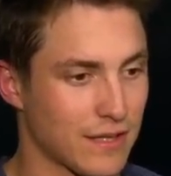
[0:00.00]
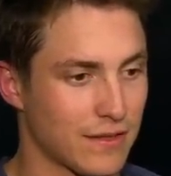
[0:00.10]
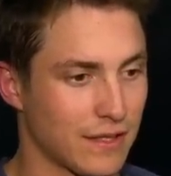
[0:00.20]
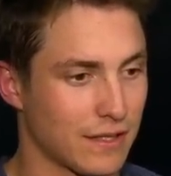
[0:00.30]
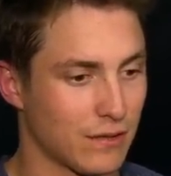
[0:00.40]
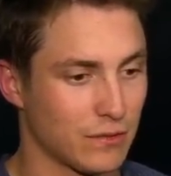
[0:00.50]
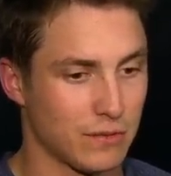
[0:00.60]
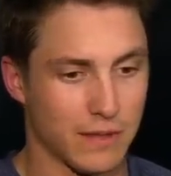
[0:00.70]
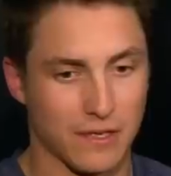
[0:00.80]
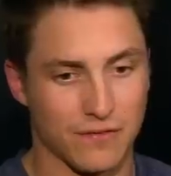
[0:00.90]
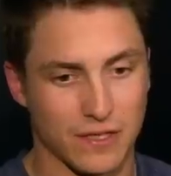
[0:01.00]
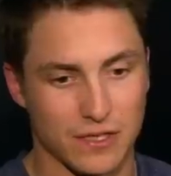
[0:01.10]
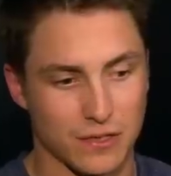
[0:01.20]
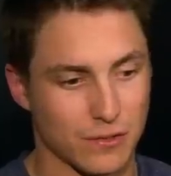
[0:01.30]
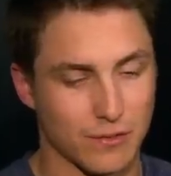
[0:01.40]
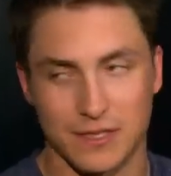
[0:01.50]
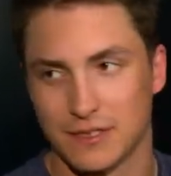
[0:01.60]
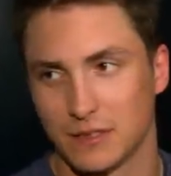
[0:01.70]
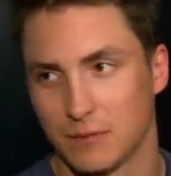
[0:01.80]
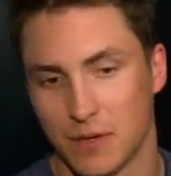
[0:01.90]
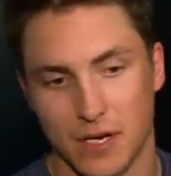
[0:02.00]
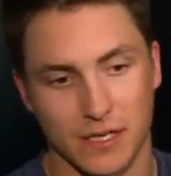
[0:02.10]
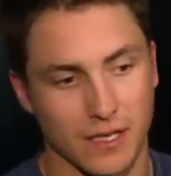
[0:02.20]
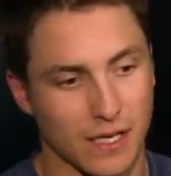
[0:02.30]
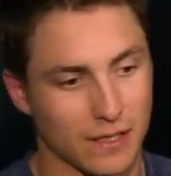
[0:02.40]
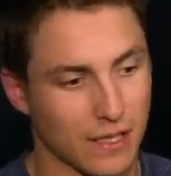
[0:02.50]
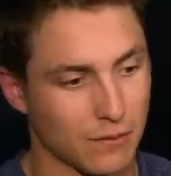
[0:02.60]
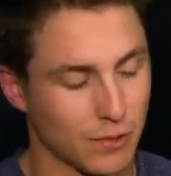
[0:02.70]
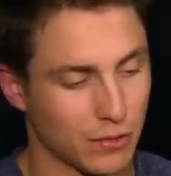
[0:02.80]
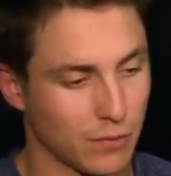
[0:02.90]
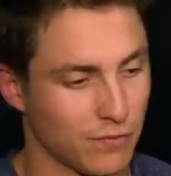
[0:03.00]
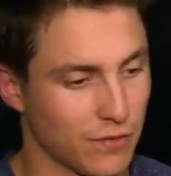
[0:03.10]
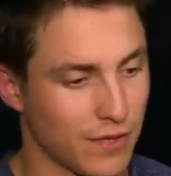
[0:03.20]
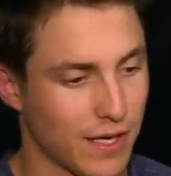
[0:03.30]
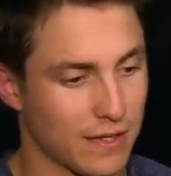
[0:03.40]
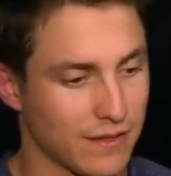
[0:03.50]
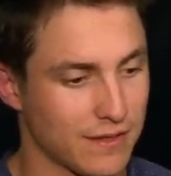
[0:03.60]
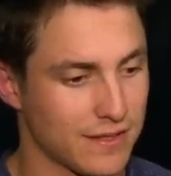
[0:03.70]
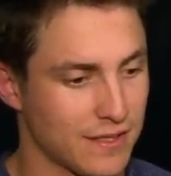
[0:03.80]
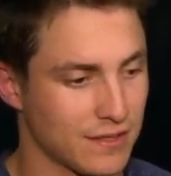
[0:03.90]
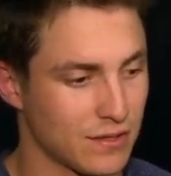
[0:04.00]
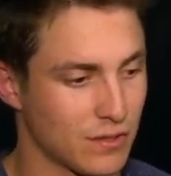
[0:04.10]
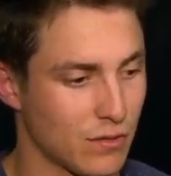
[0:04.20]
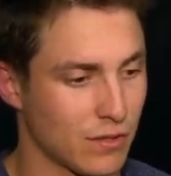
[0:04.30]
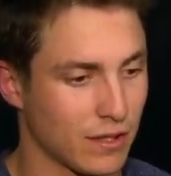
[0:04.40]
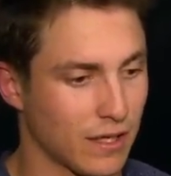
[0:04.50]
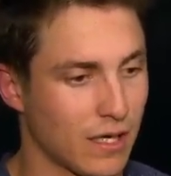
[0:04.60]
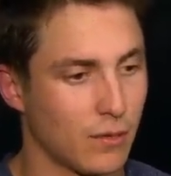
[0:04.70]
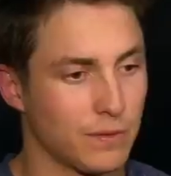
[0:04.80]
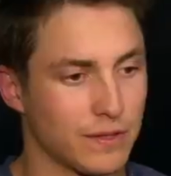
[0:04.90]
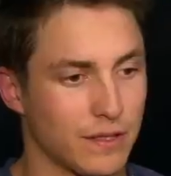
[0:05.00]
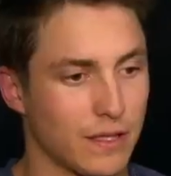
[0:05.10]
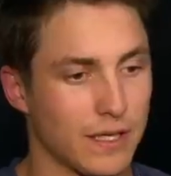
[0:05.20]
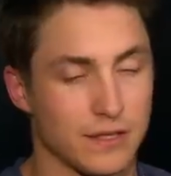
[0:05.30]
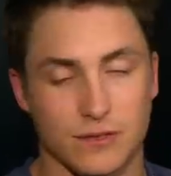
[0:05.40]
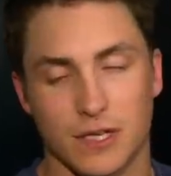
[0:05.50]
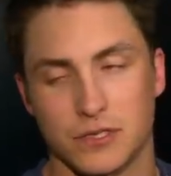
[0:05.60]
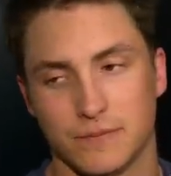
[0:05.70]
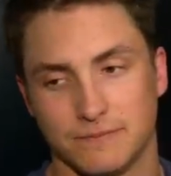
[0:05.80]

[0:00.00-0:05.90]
I think it only benefits you in resting the body and getting regrouped for the end of the season, so it can help in the late stretch.